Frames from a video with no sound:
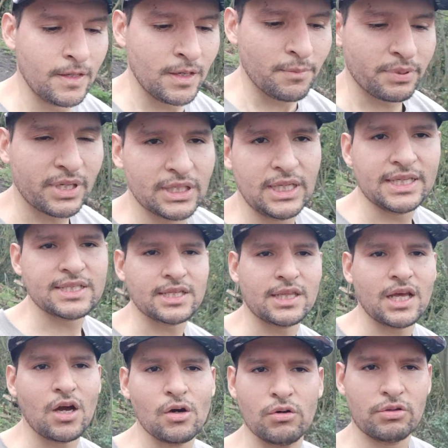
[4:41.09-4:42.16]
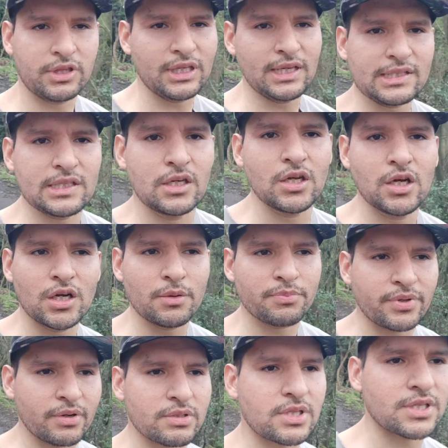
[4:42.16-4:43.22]
But at least the whole thing is a learning
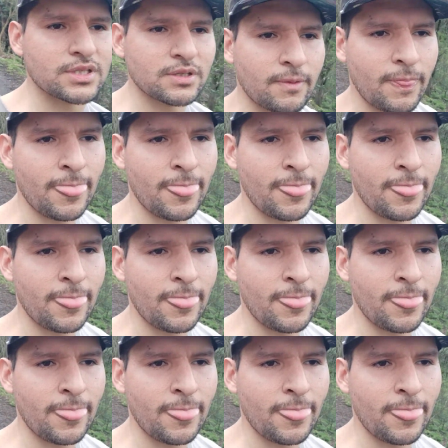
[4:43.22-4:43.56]
process.